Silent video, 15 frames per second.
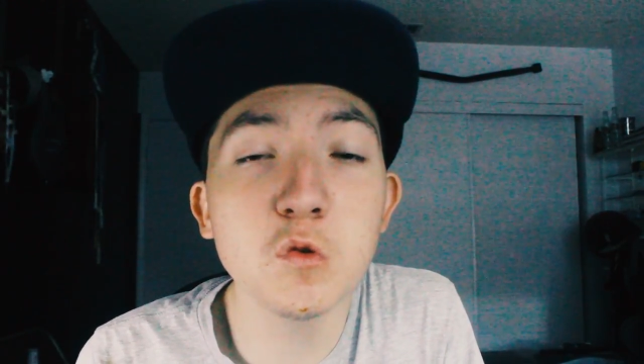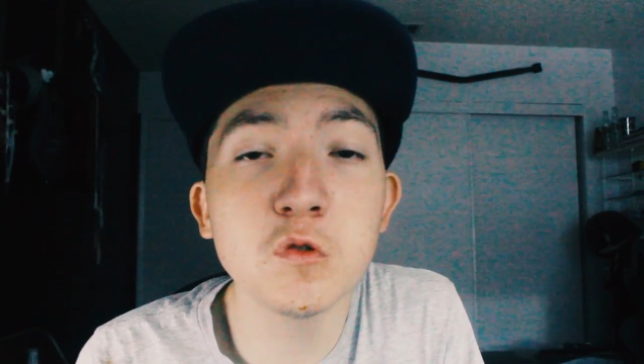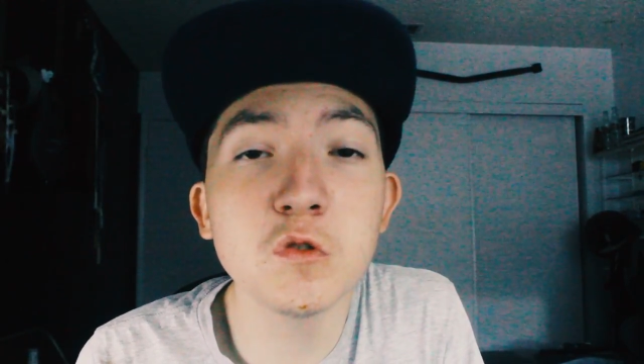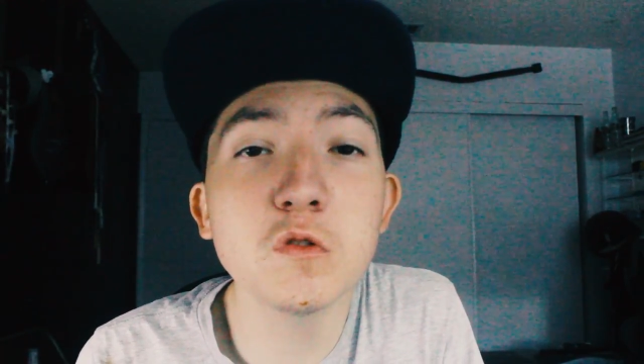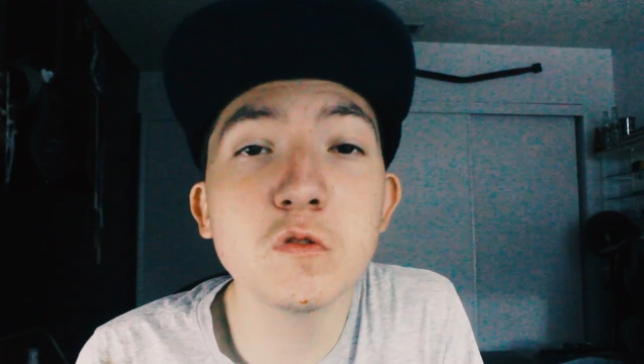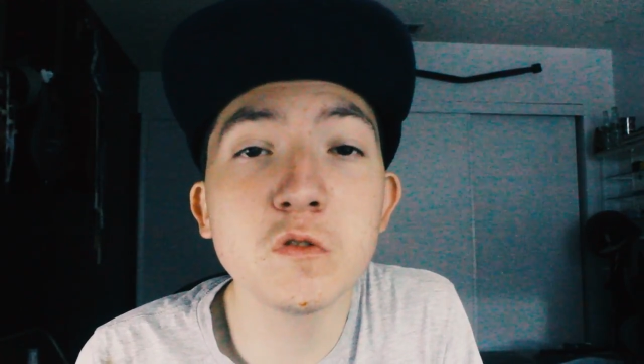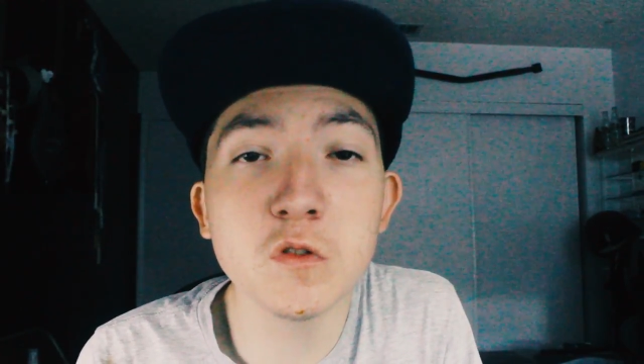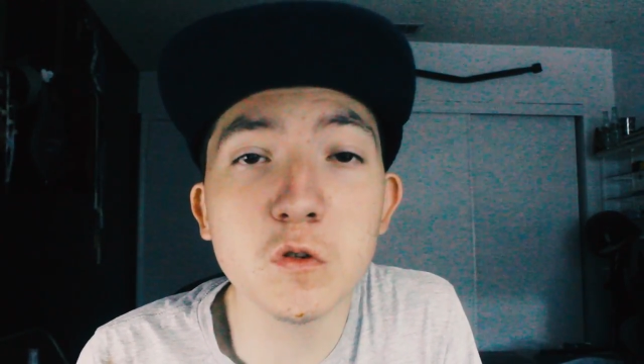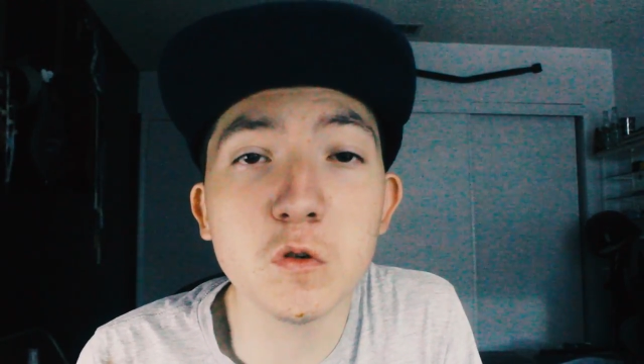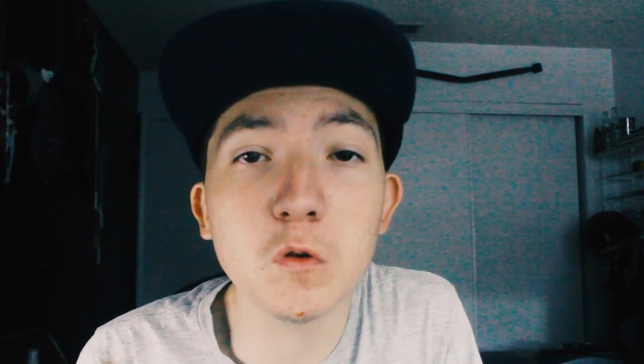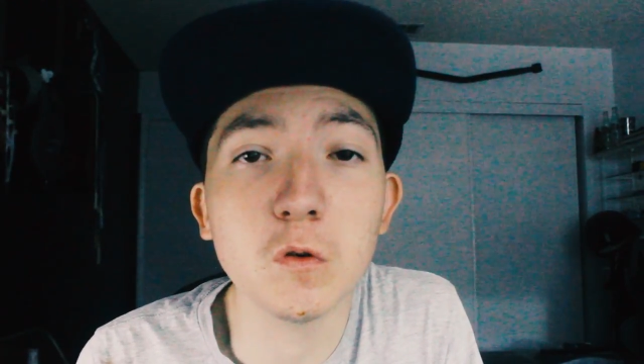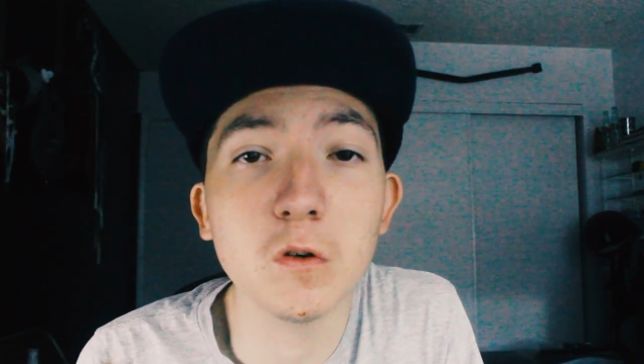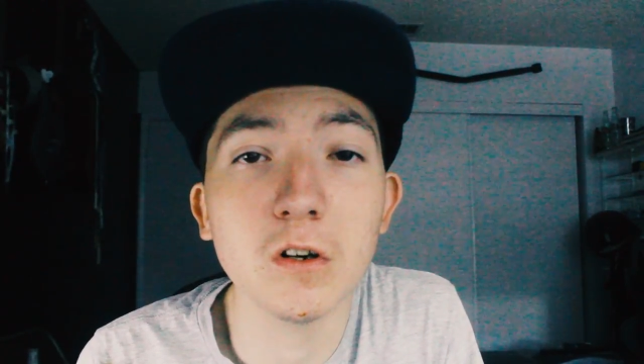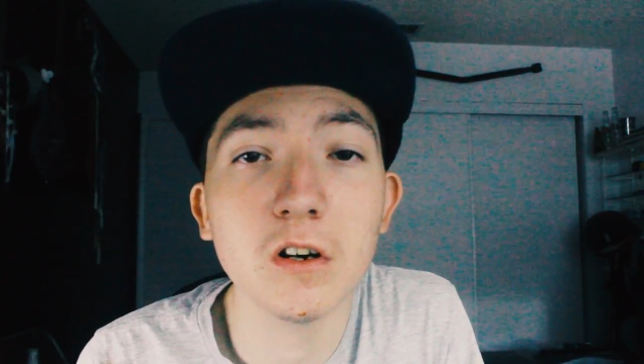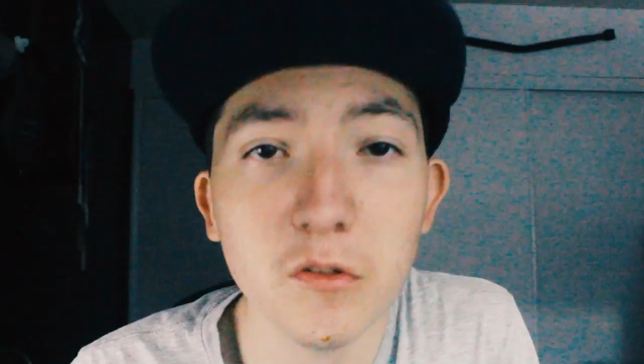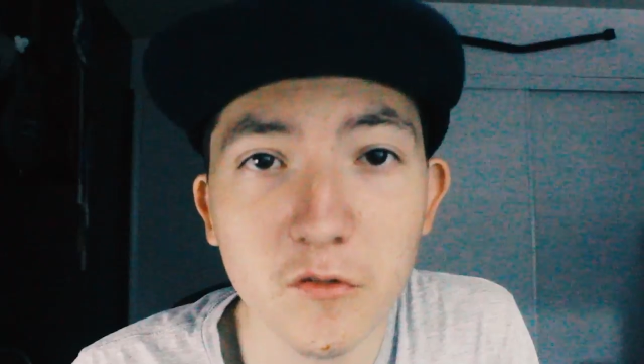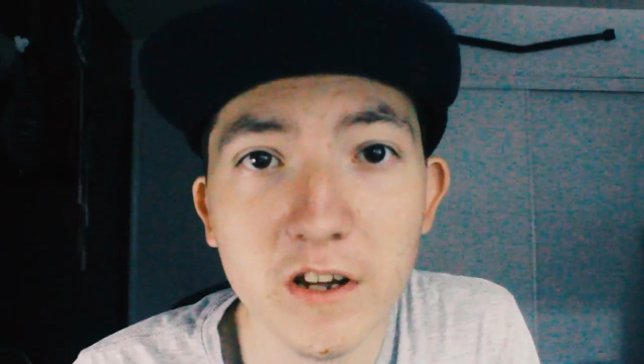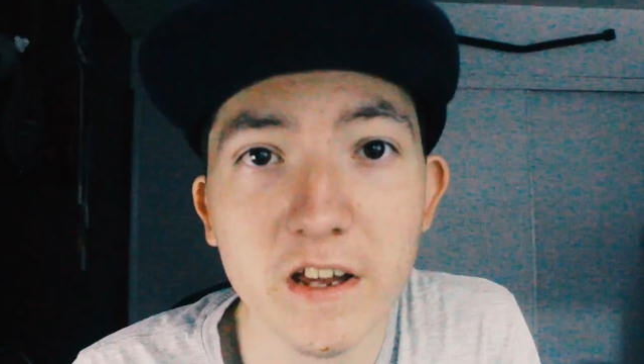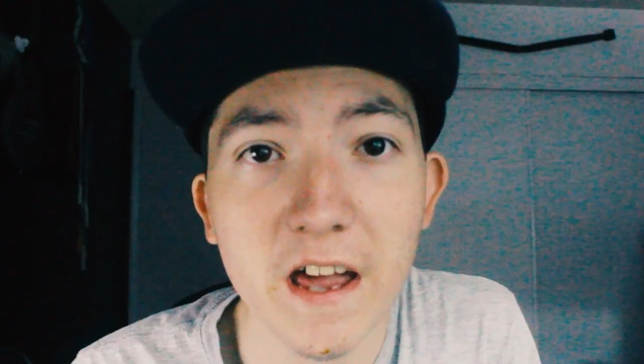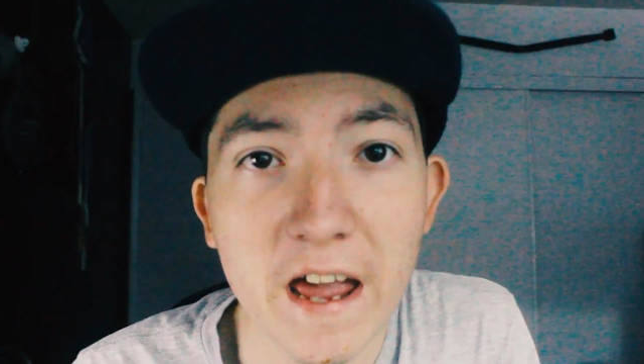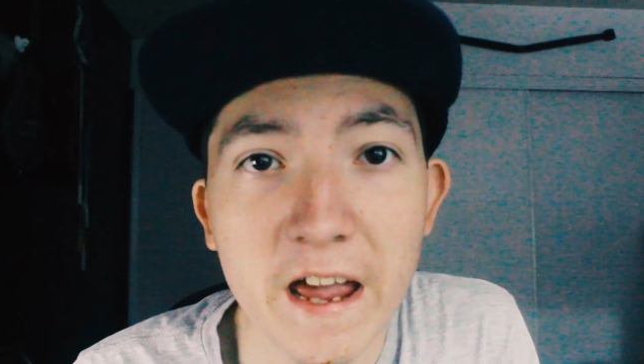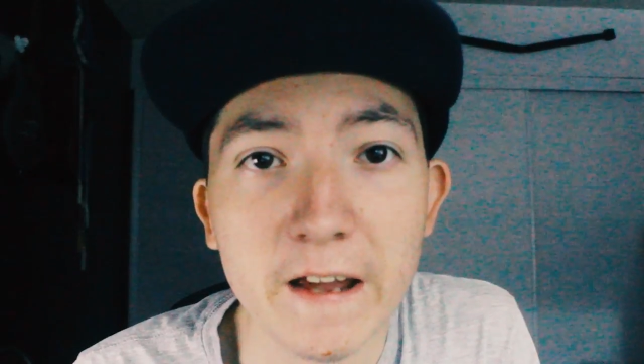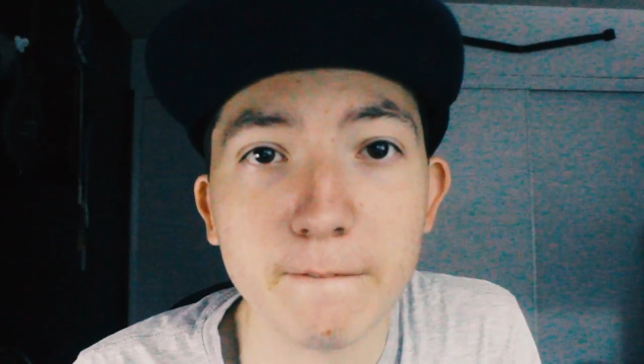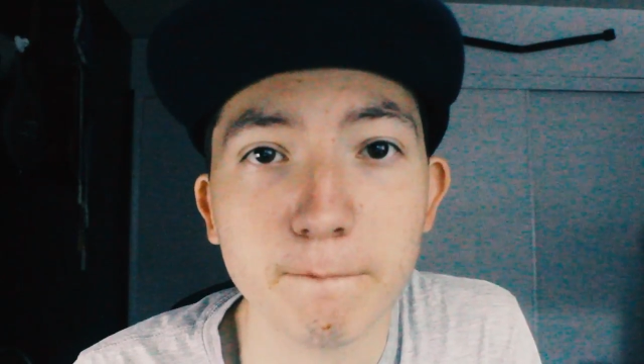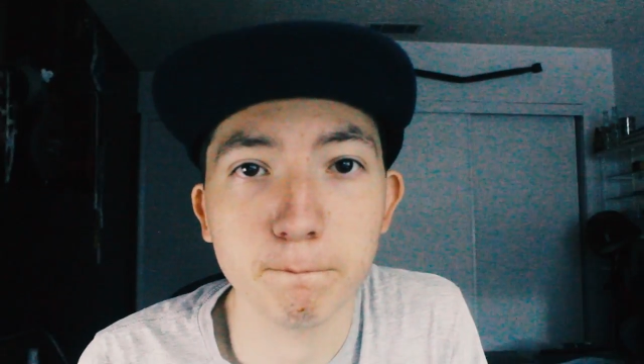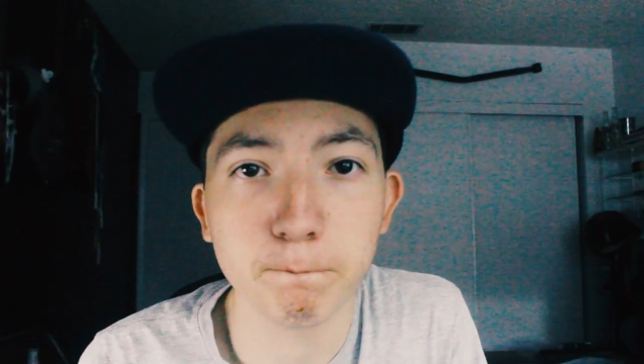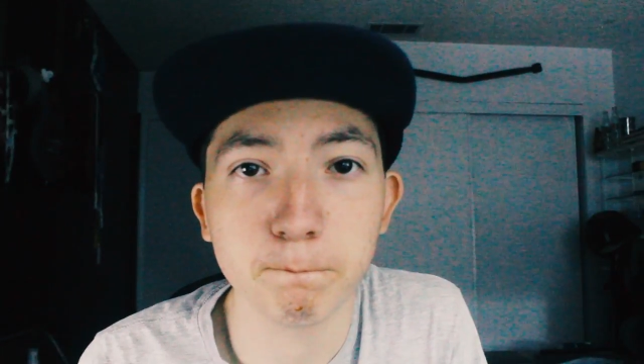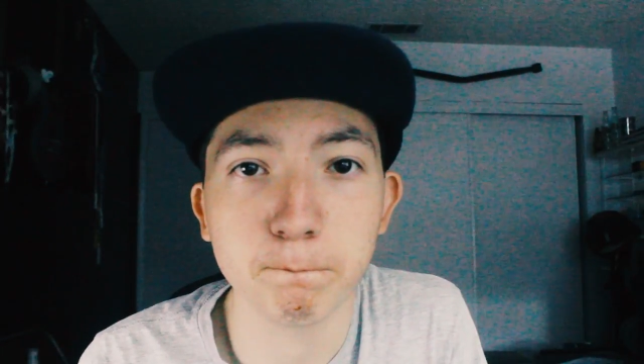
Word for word: two two three eight.